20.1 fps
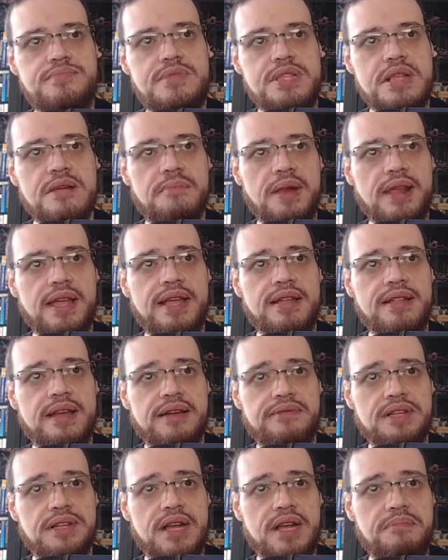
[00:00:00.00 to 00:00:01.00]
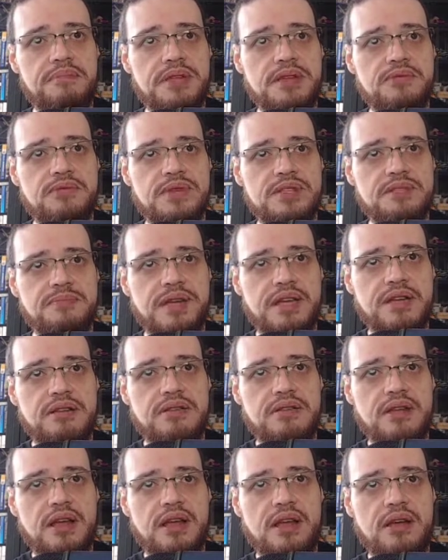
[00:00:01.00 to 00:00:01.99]
Blake David Hempe was
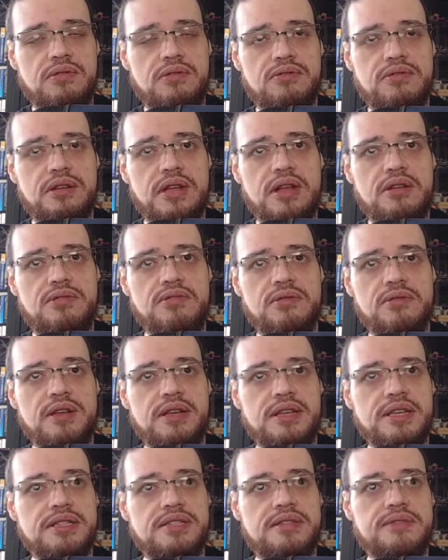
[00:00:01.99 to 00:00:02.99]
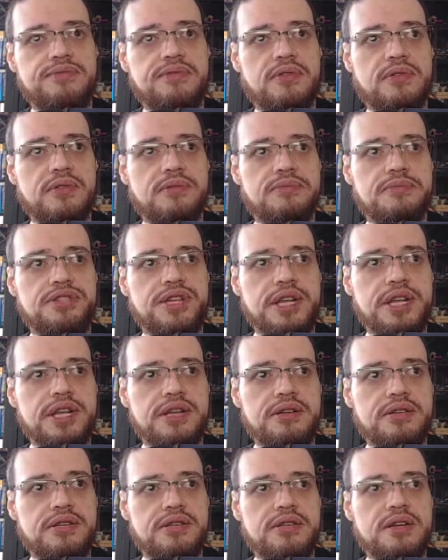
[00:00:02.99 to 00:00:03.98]
bailed out and released from
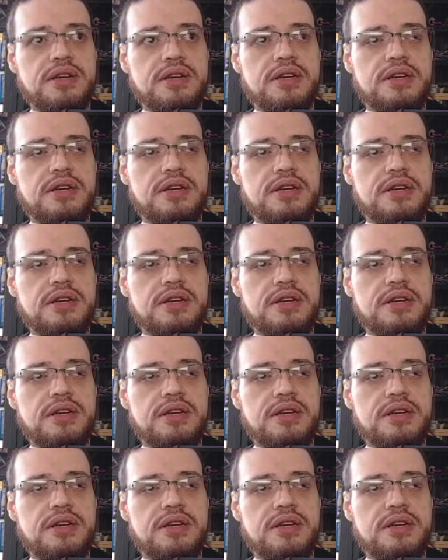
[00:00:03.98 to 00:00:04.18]
jail.